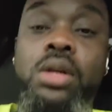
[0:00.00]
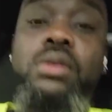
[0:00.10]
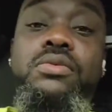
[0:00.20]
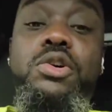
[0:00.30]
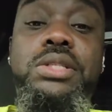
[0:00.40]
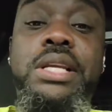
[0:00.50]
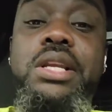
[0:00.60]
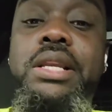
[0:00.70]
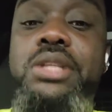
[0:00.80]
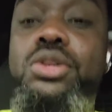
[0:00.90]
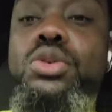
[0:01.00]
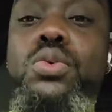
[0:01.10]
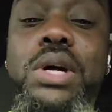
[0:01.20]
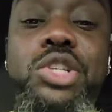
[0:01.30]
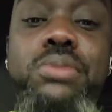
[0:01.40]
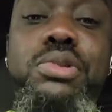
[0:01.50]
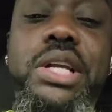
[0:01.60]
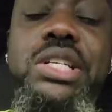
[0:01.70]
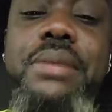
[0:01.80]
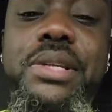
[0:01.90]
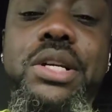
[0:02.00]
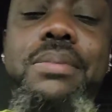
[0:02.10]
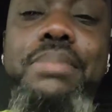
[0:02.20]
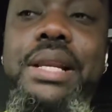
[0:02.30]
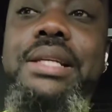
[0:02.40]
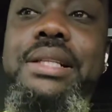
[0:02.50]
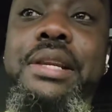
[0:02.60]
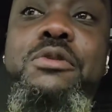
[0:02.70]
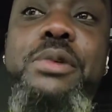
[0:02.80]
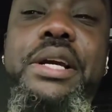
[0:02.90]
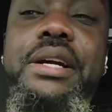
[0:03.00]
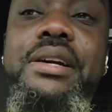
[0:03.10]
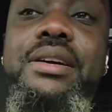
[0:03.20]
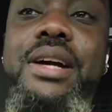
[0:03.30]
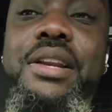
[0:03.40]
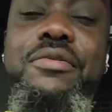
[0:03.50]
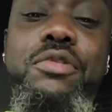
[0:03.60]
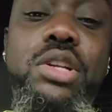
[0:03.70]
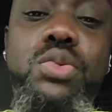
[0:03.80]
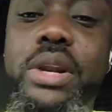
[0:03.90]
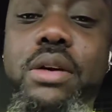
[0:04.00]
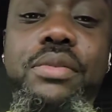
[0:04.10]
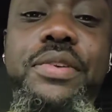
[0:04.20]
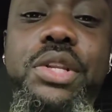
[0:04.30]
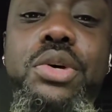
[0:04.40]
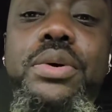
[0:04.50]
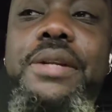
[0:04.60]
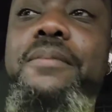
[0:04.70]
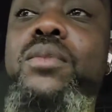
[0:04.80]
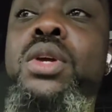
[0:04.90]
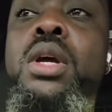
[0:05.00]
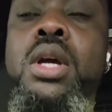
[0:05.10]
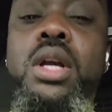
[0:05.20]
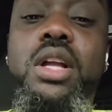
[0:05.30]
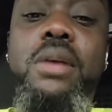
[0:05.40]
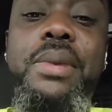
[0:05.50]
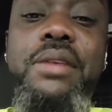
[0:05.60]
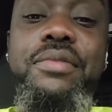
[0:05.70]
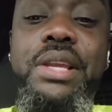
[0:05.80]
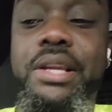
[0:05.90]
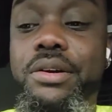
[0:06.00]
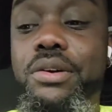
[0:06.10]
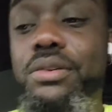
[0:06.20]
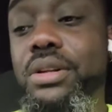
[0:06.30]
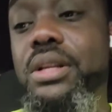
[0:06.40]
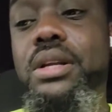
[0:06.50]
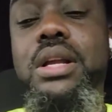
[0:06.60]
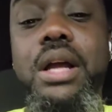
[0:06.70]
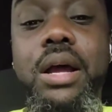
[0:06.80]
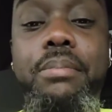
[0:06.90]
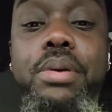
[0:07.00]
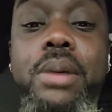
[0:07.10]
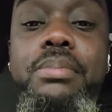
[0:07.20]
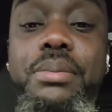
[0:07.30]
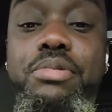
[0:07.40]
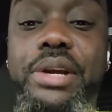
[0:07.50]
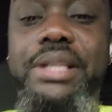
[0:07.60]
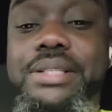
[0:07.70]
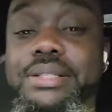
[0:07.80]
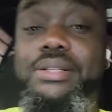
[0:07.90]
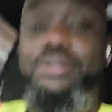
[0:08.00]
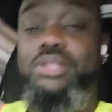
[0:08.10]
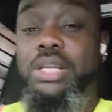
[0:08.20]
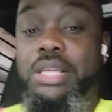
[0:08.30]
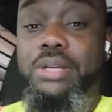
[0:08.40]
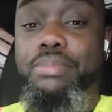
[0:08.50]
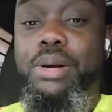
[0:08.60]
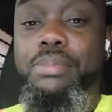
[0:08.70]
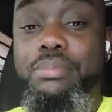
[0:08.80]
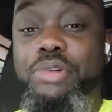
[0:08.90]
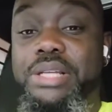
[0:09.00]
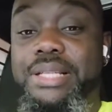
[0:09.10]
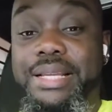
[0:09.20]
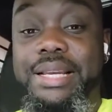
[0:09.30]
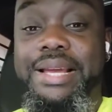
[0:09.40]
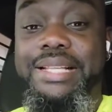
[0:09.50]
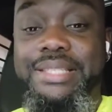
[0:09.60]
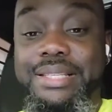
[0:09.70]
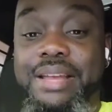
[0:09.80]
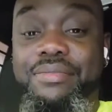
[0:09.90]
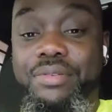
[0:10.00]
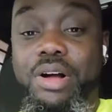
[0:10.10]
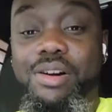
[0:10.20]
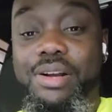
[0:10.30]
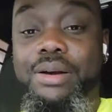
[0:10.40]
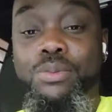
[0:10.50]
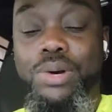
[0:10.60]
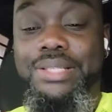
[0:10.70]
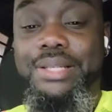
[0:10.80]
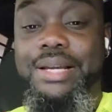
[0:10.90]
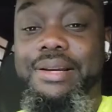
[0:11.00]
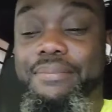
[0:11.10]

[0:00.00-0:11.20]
First thing you need to do once your brake job is complete in the rear and the front, however you do it, come in the vehicle and pump the brakes. You need to pump the brakes until it gets stiff, hard, and what's not.